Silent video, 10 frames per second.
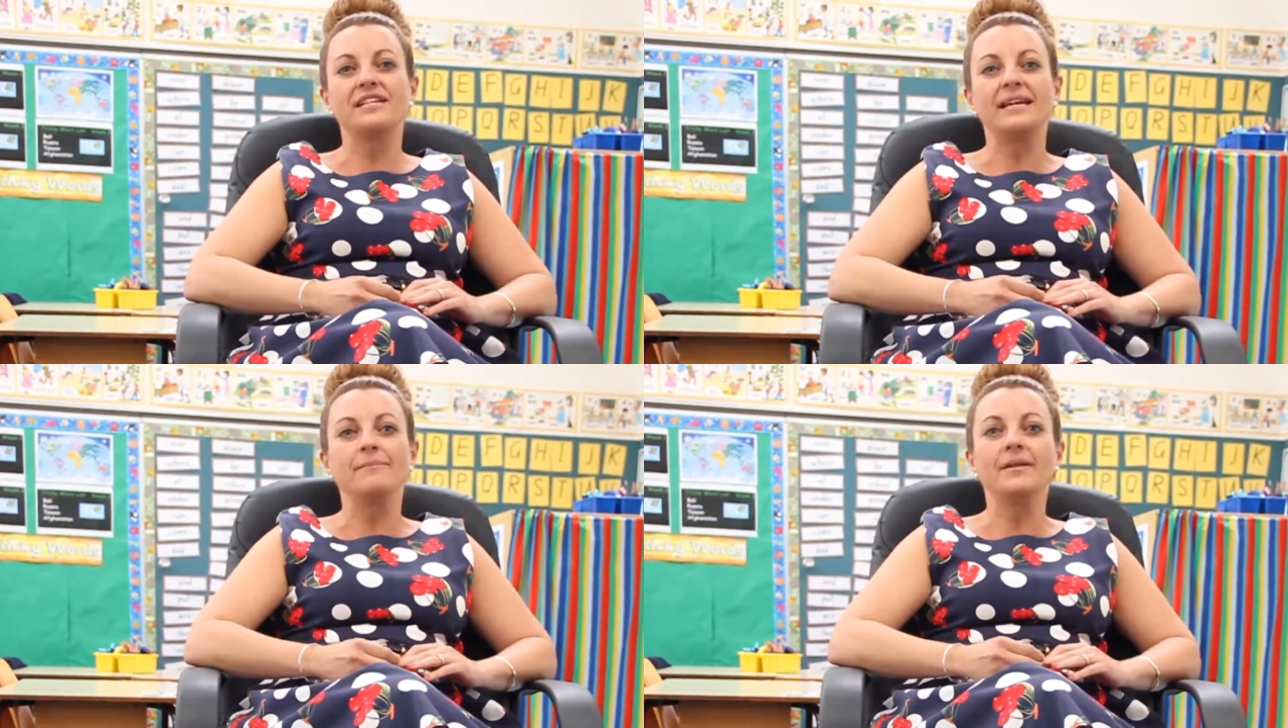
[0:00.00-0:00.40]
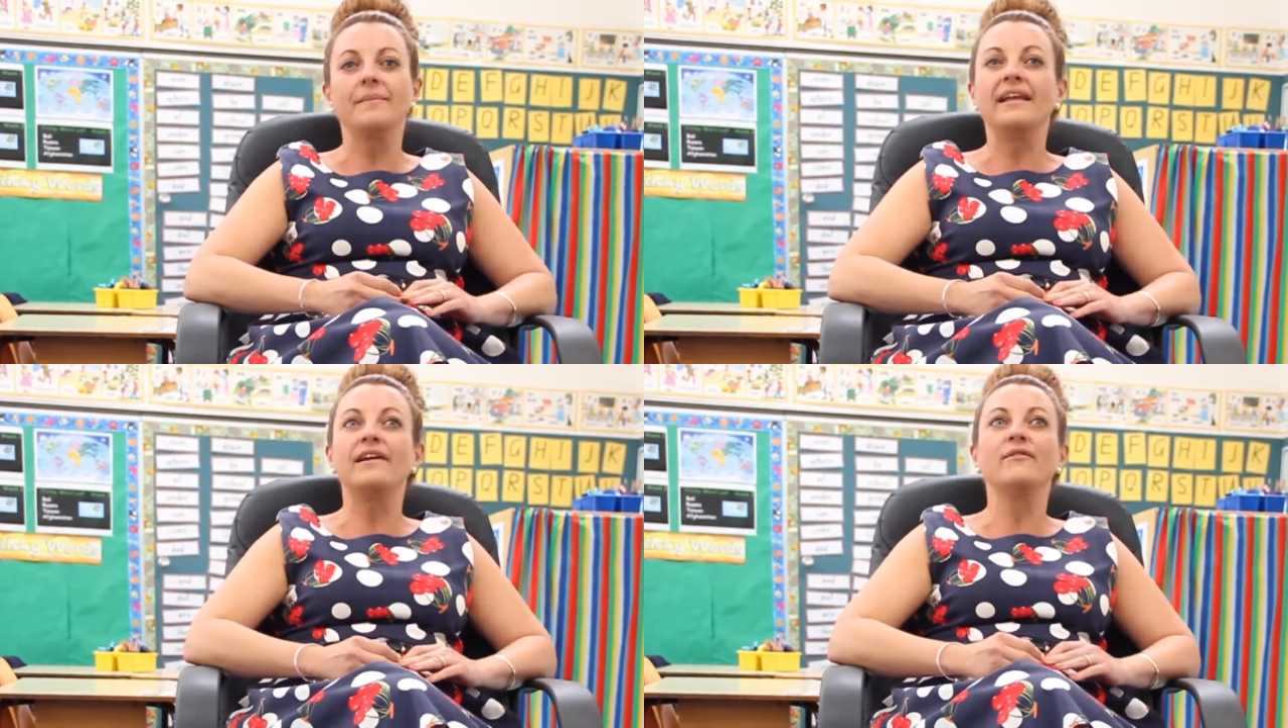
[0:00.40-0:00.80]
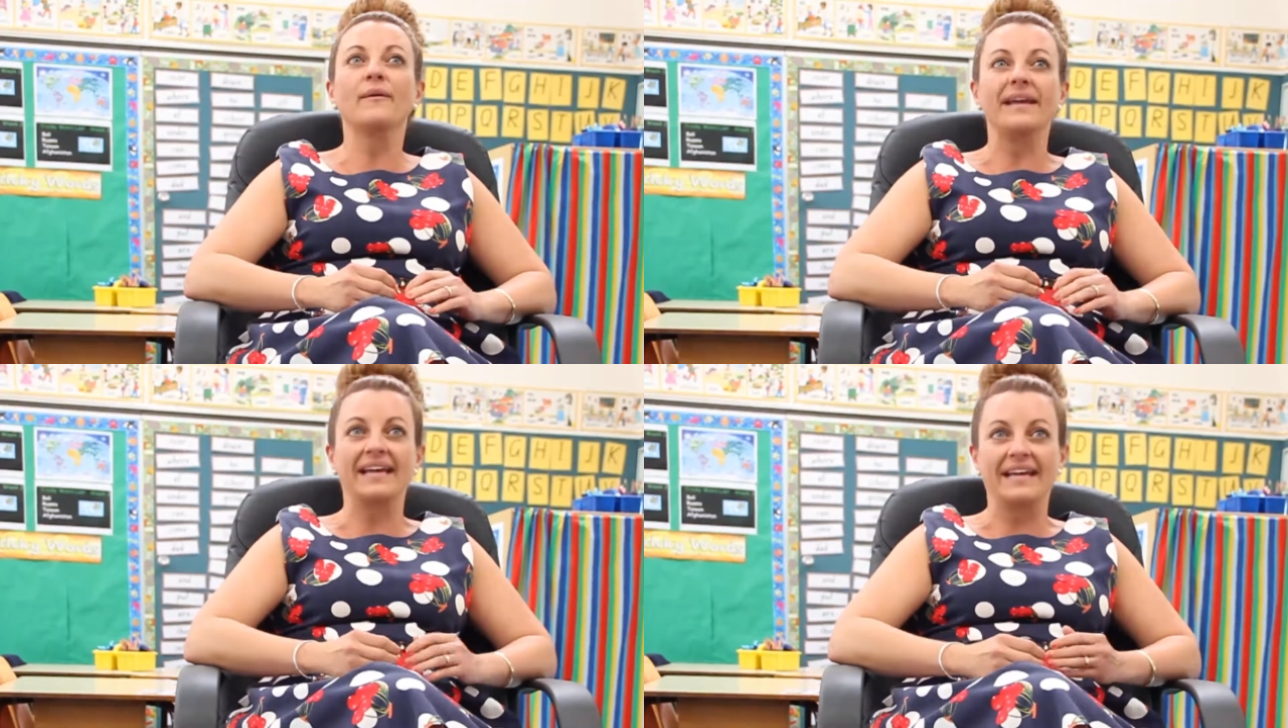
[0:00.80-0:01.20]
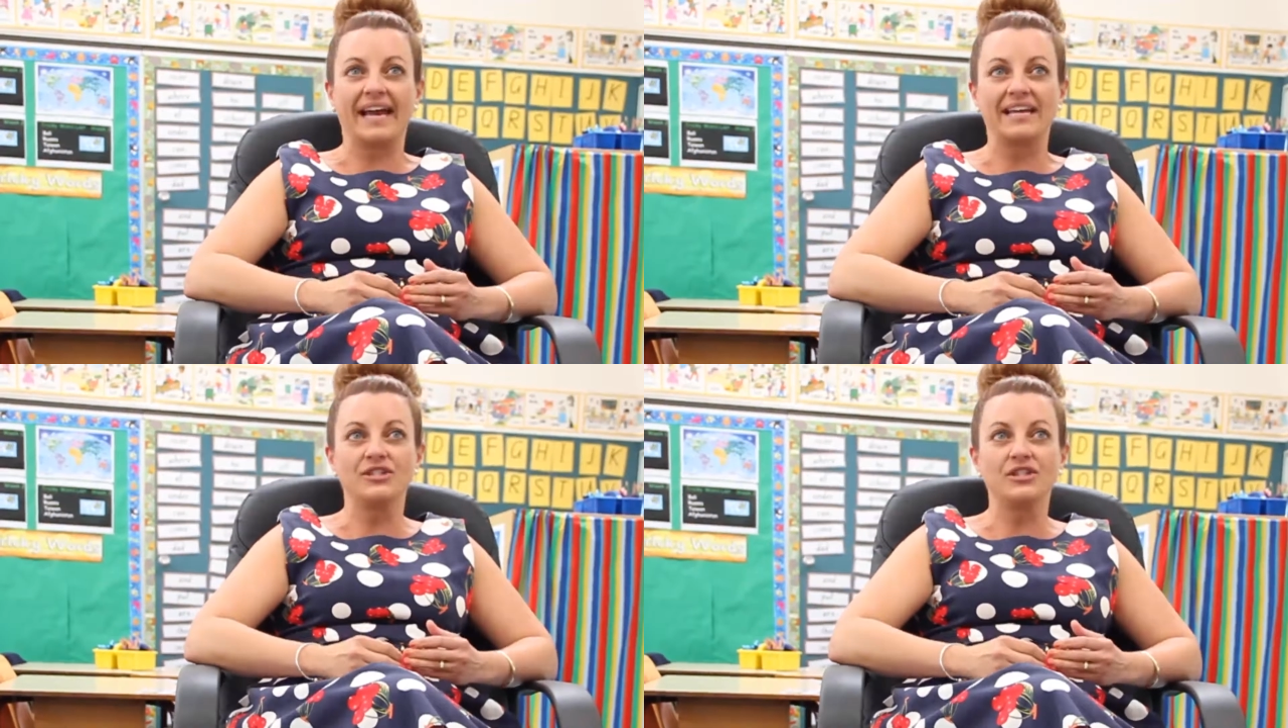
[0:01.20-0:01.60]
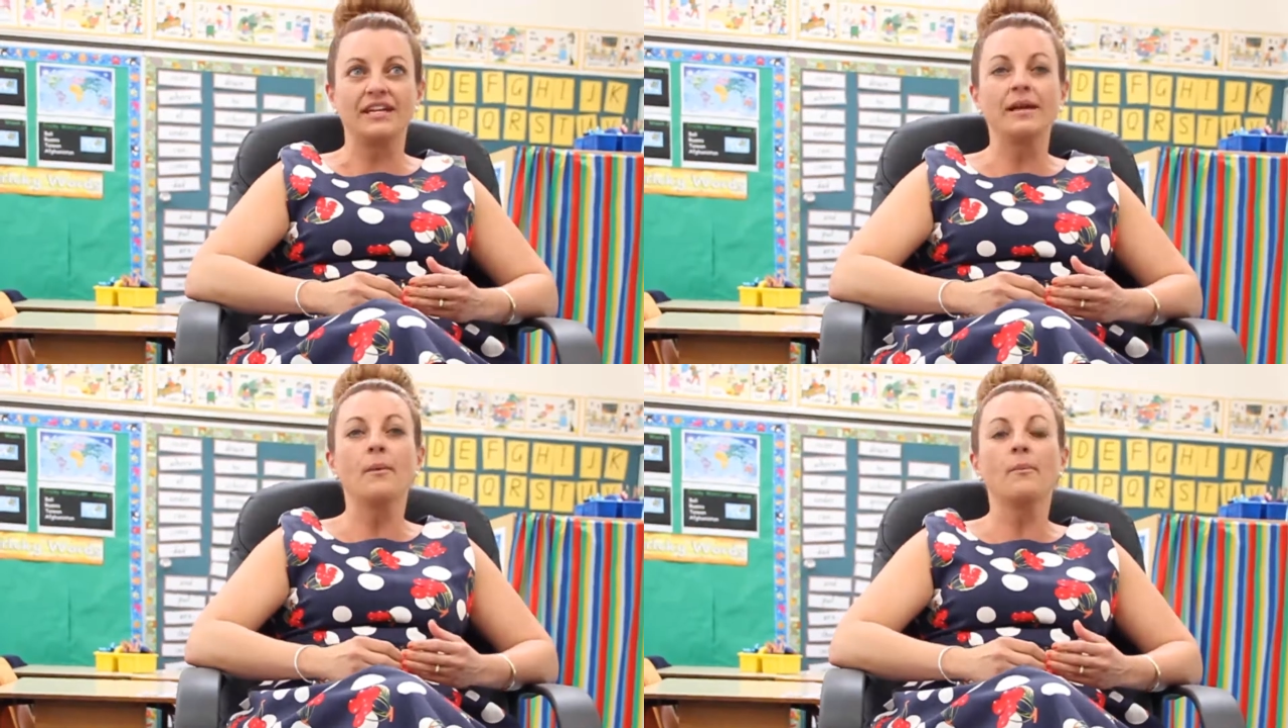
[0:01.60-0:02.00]
to implement a very
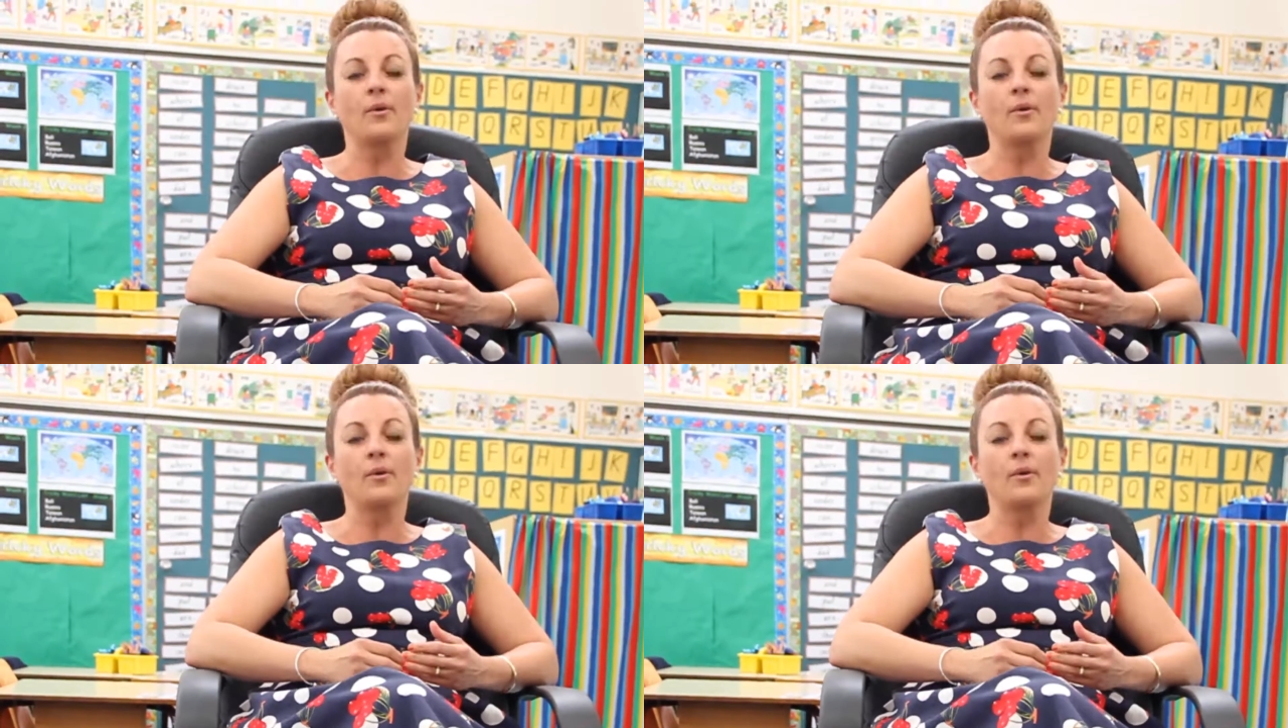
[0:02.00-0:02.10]
engaging